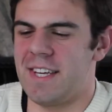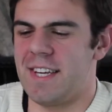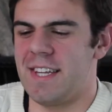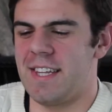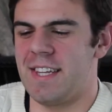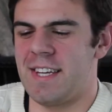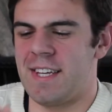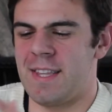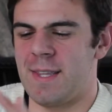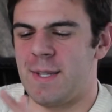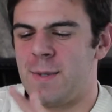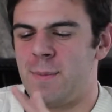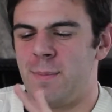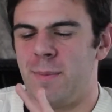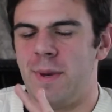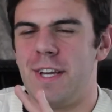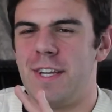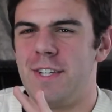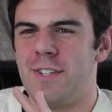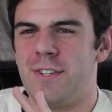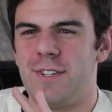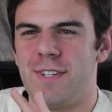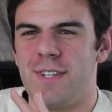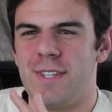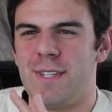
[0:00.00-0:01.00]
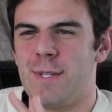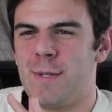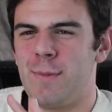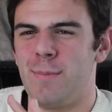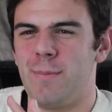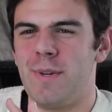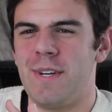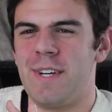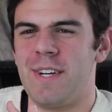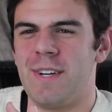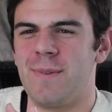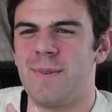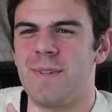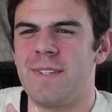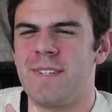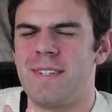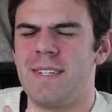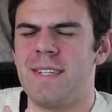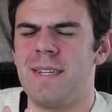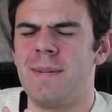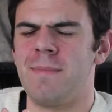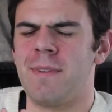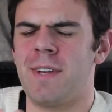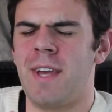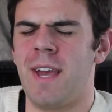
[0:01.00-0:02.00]
get like this pastry this big with
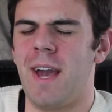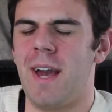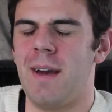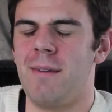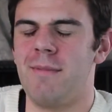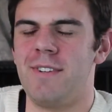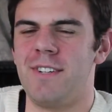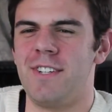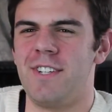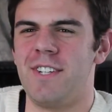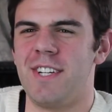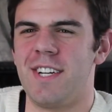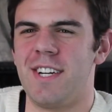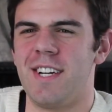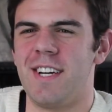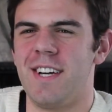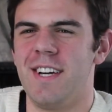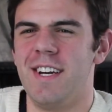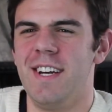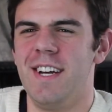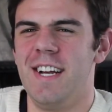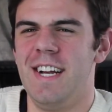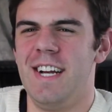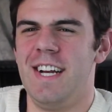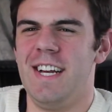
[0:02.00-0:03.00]
steamed cabbage in it